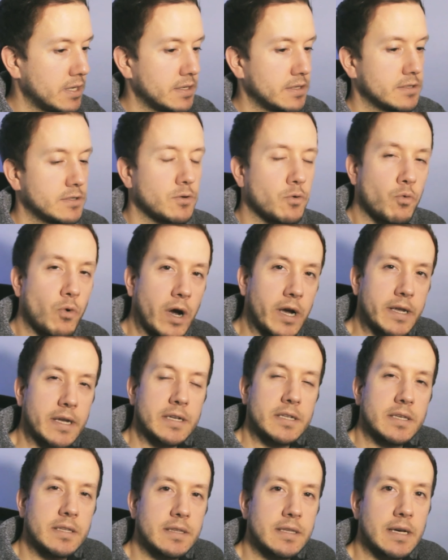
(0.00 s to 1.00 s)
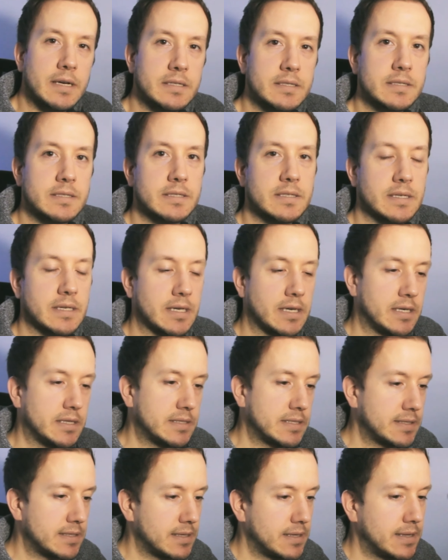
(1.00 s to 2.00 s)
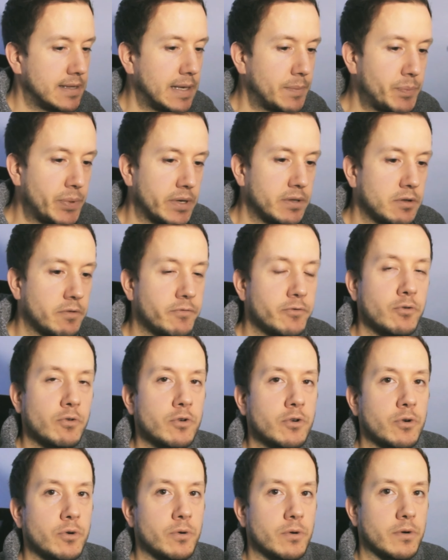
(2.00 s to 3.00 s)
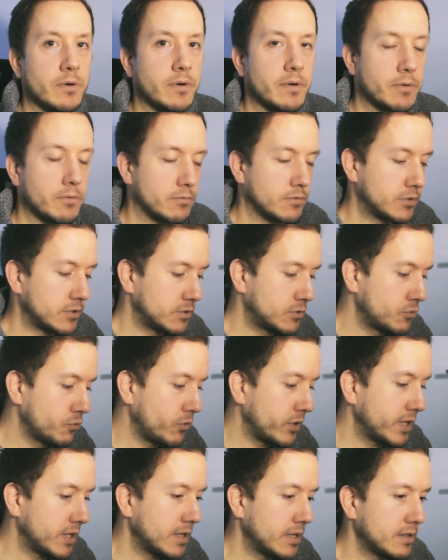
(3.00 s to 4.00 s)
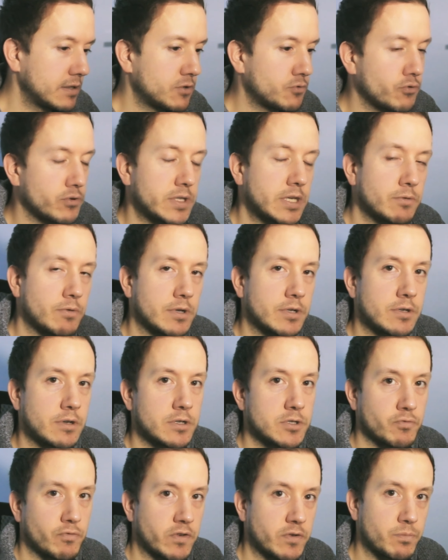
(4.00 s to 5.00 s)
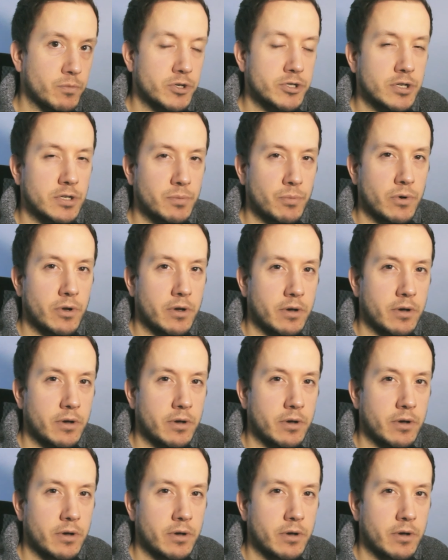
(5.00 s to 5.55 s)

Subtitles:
So why I did that? It depends on your goal. Doing 3D renders with motion blur